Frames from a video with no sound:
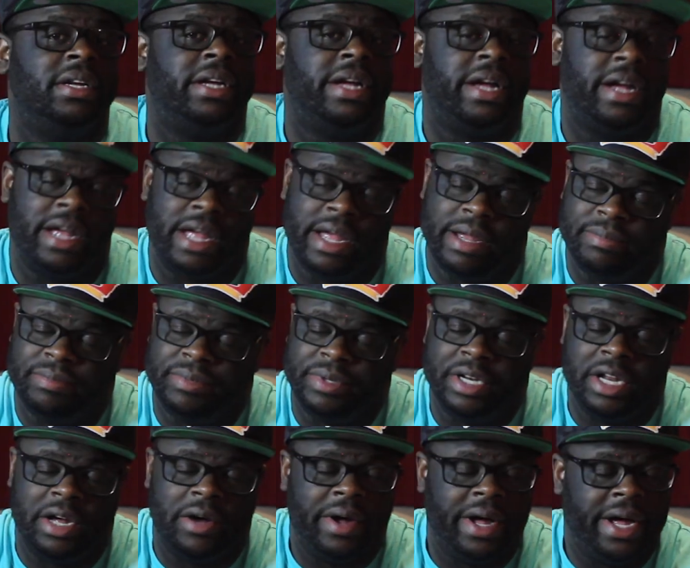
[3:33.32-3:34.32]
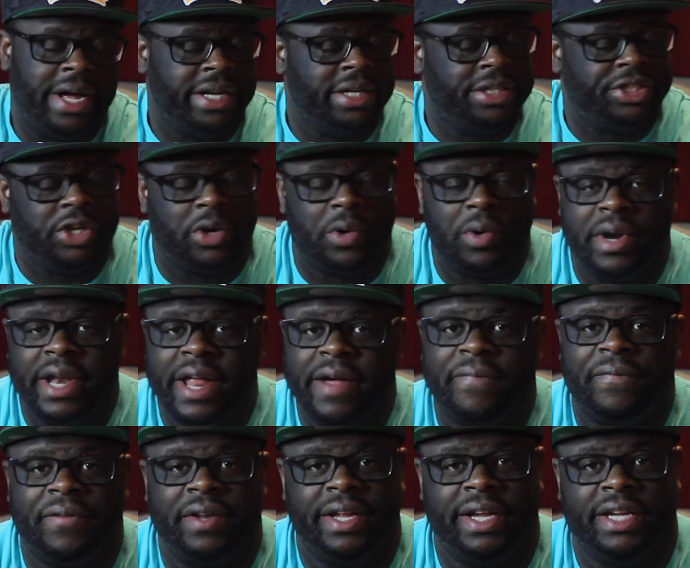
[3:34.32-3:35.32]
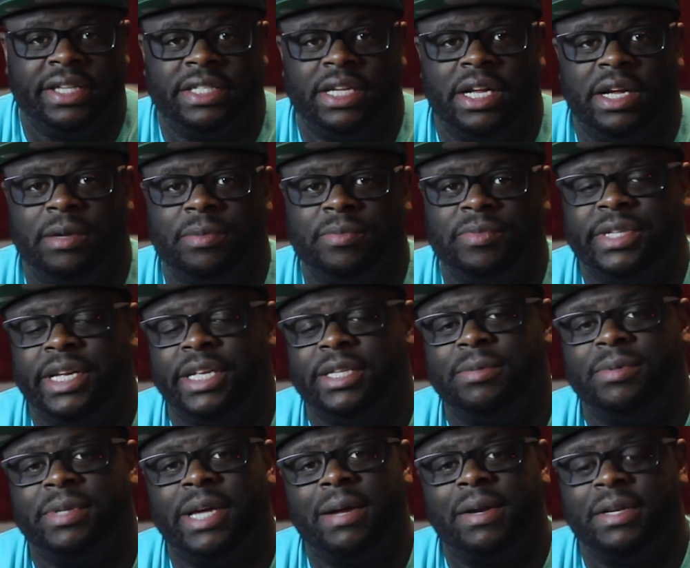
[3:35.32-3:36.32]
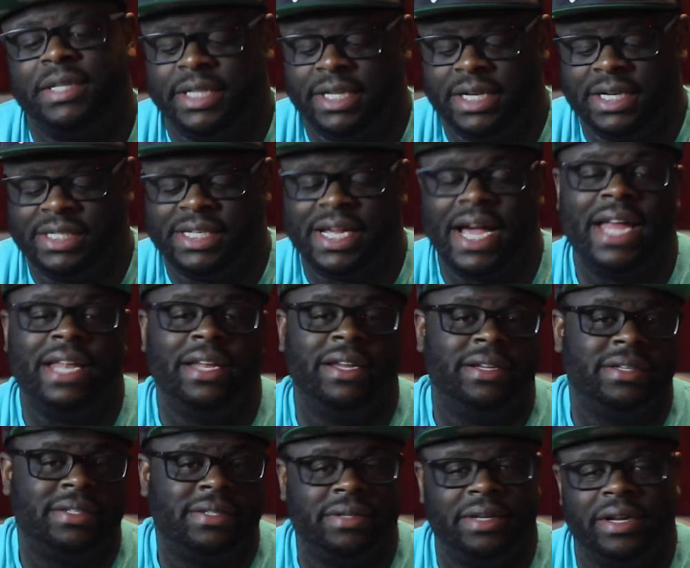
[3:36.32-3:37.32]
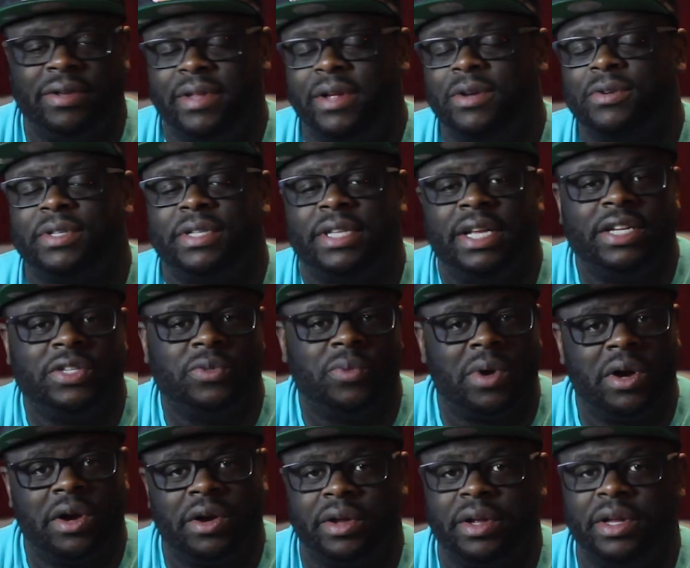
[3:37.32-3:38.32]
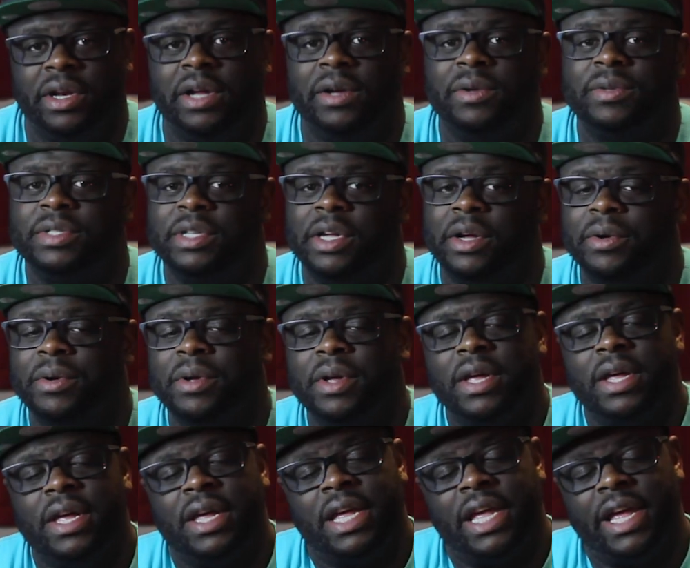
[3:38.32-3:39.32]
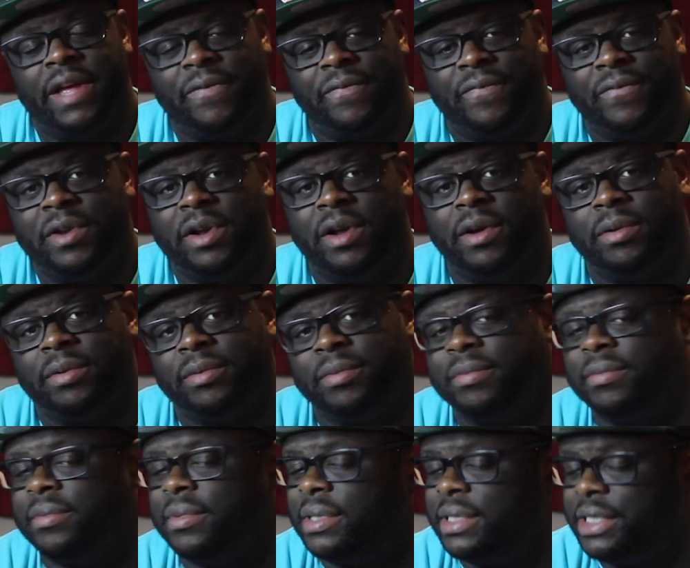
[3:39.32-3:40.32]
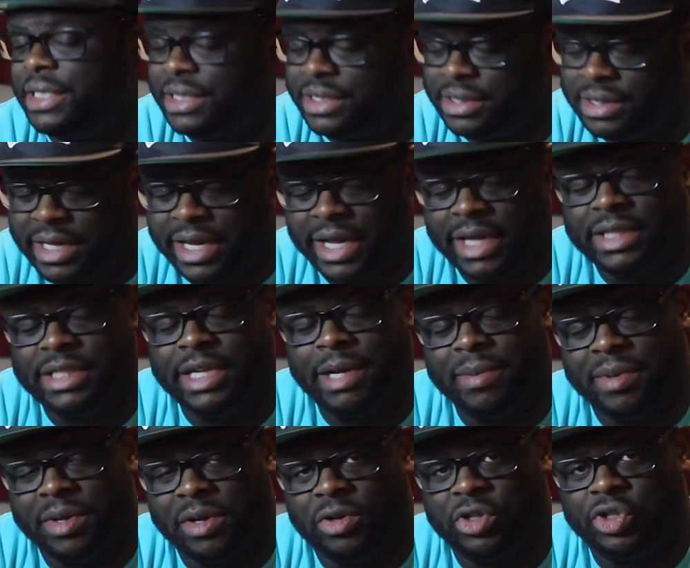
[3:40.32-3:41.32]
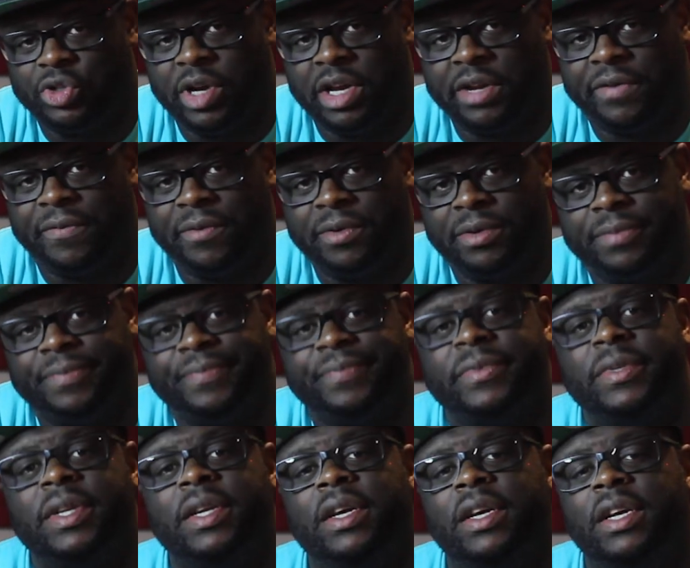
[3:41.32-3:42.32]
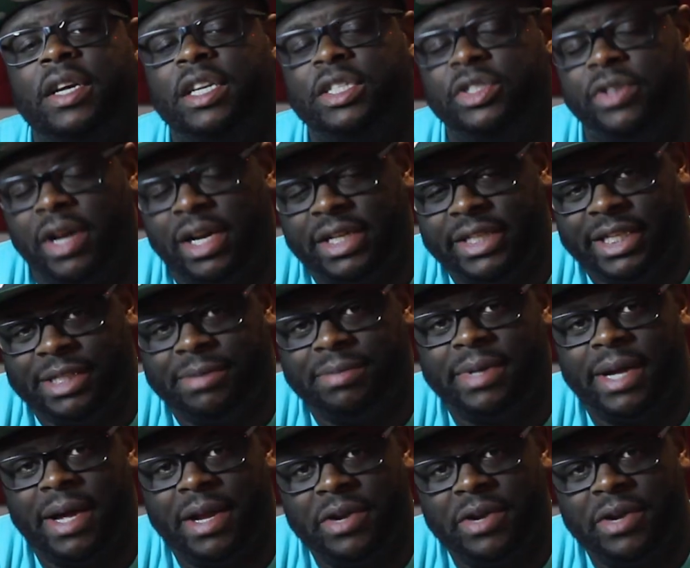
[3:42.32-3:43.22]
show on Netflix. Set some time to sit in silence. Those things work. So if things seem a little stressful, try to set some time to